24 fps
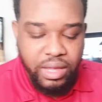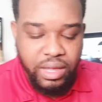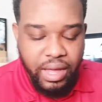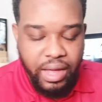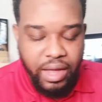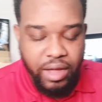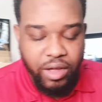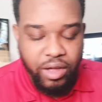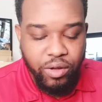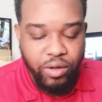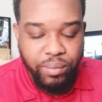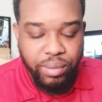
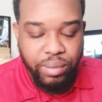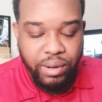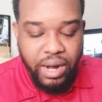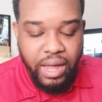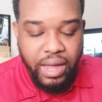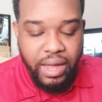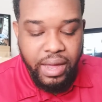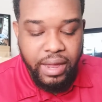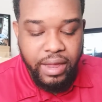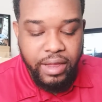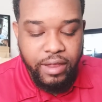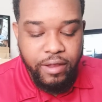I'll
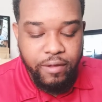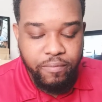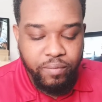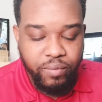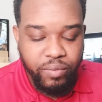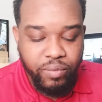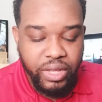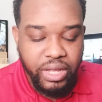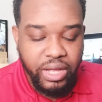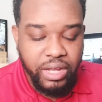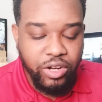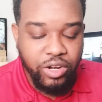apply
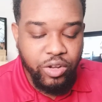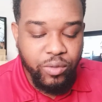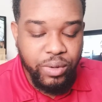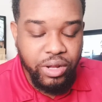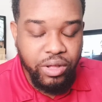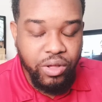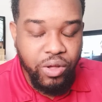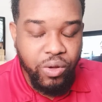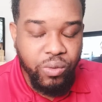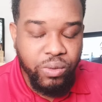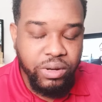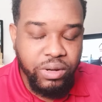a little bit of
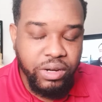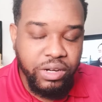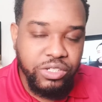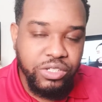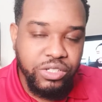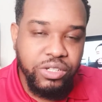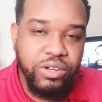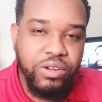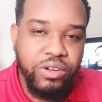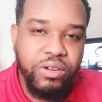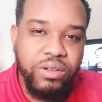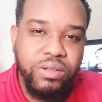coconut
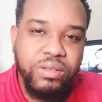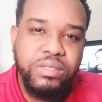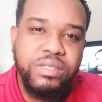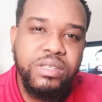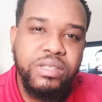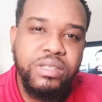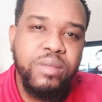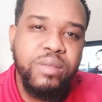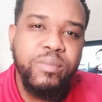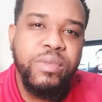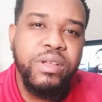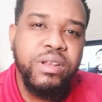sugar,
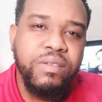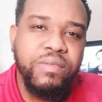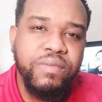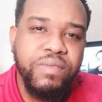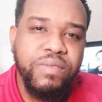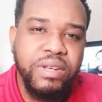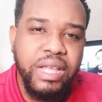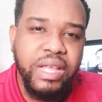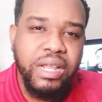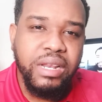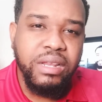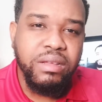cinnamon,
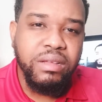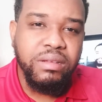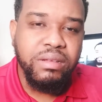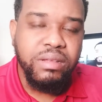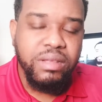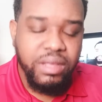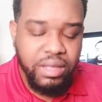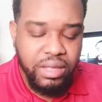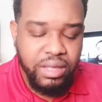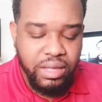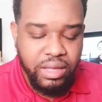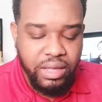vanilla,
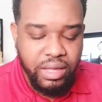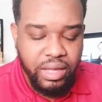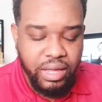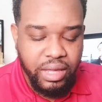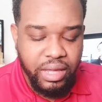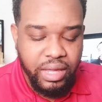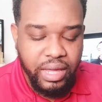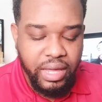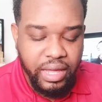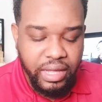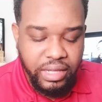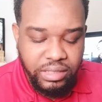a
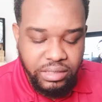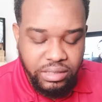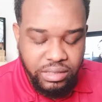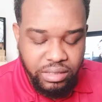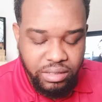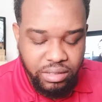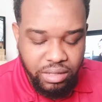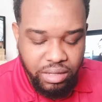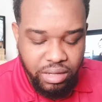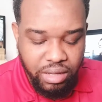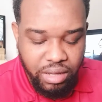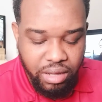hint
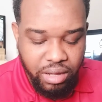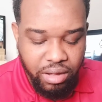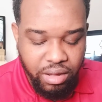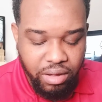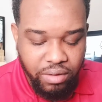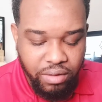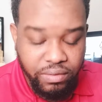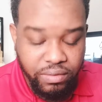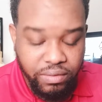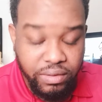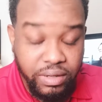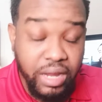
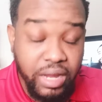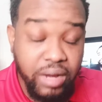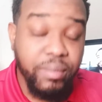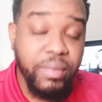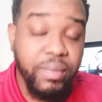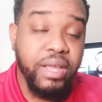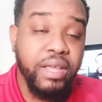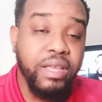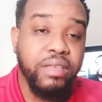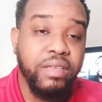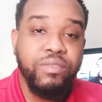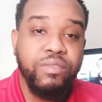of
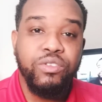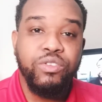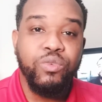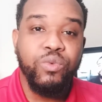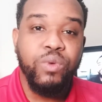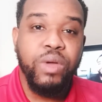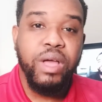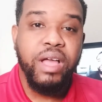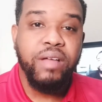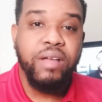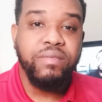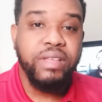nutmeg if you do
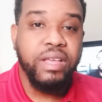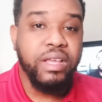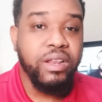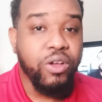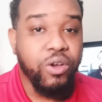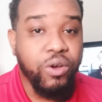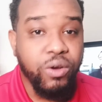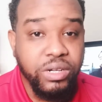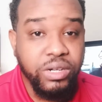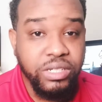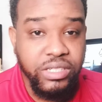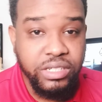have that,
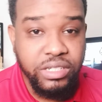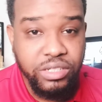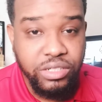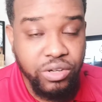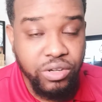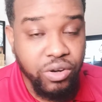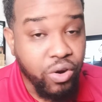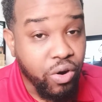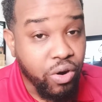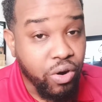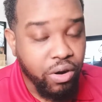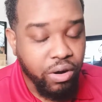or ginger
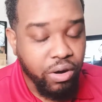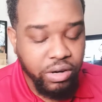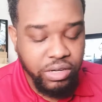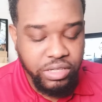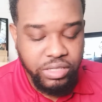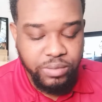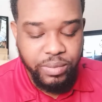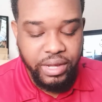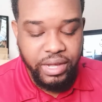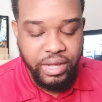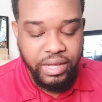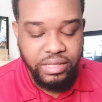or
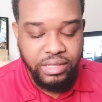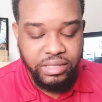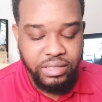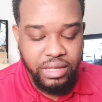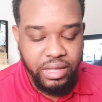allspice,